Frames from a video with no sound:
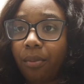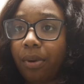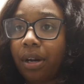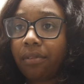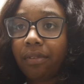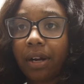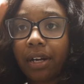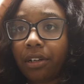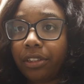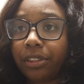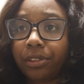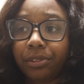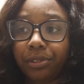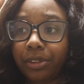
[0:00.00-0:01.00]
whatever I
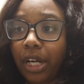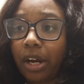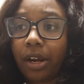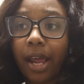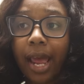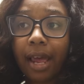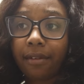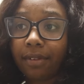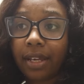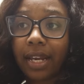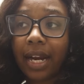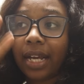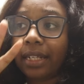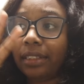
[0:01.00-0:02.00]
don't use, y'all can have
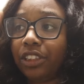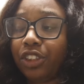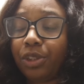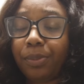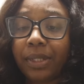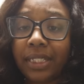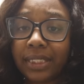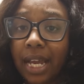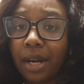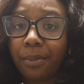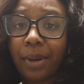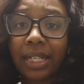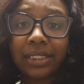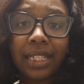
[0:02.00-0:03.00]
it. And I super
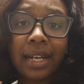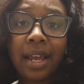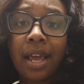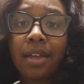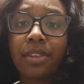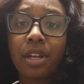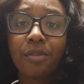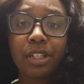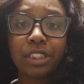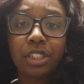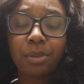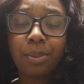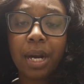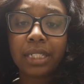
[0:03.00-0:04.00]
discounted price. Like the
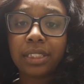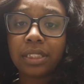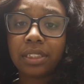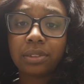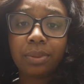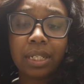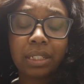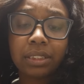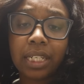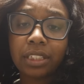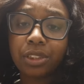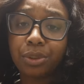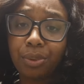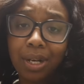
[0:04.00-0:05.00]
original price of this wig is
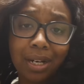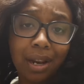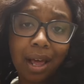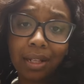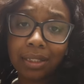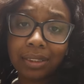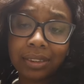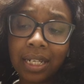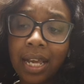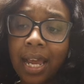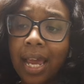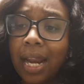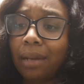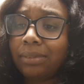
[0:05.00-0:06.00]
like two hundred dollars,
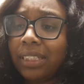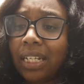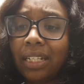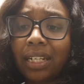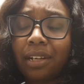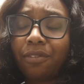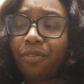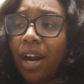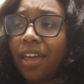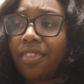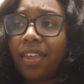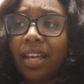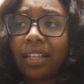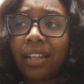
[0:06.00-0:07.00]
and I'm selling it for
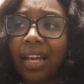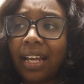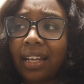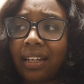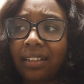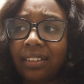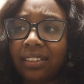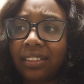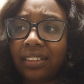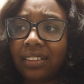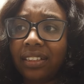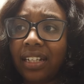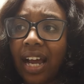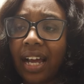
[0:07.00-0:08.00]
I think like
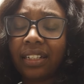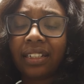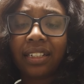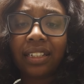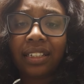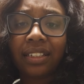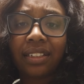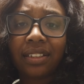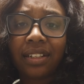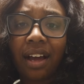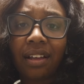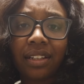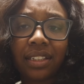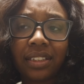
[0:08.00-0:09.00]
ninety
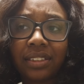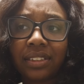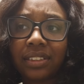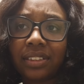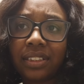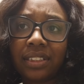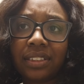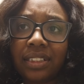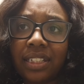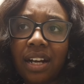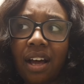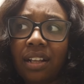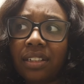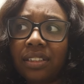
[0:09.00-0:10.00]
dollars, sixty
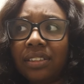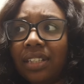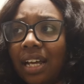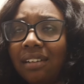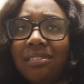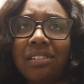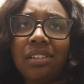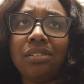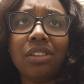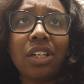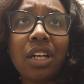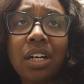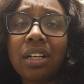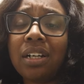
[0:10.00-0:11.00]
dollars. I don't know,
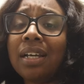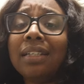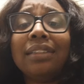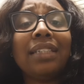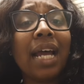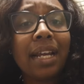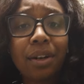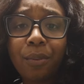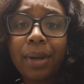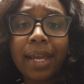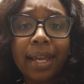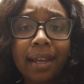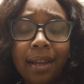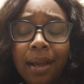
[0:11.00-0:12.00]
girl. Take the
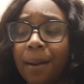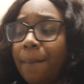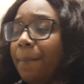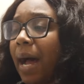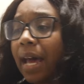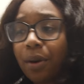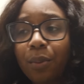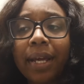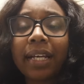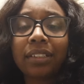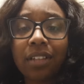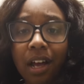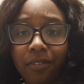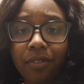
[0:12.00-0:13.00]
wig, buy the
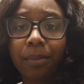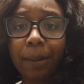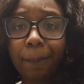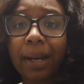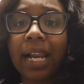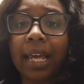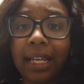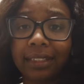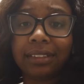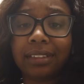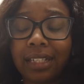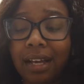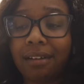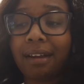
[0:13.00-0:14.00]
wigs off of me, please.
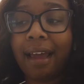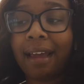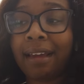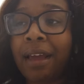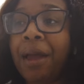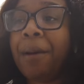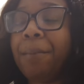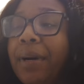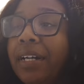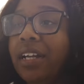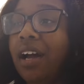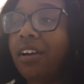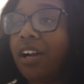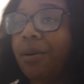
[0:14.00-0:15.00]
Okay.
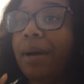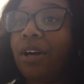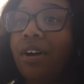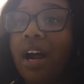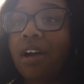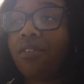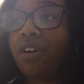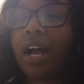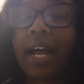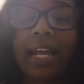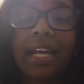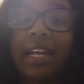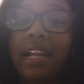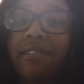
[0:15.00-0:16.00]
But y'all know my Crown Royal, I
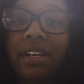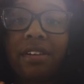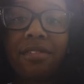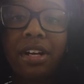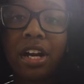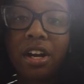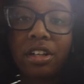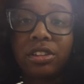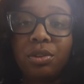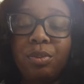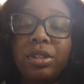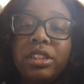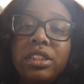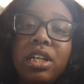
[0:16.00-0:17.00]
can never get rid of her. So
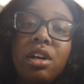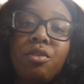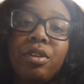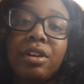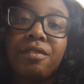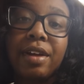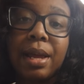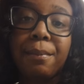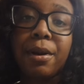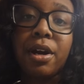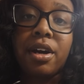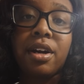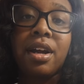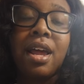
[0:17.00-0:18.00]
we're just going to revamp
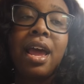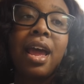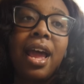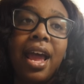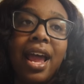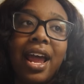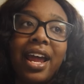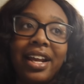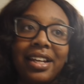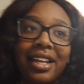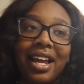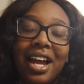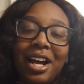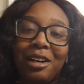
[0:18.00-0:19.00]
her. And
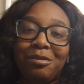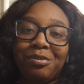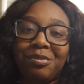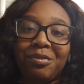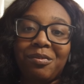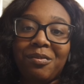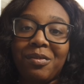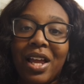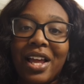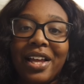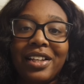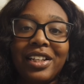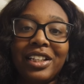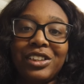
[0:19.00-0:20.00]
yeah,
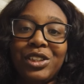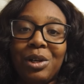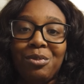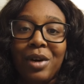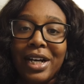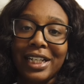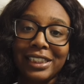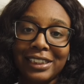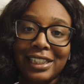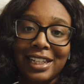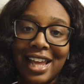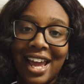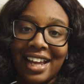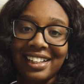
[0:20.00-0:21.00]
let's jump right
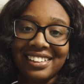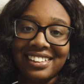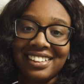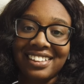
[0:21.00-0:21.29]
into that.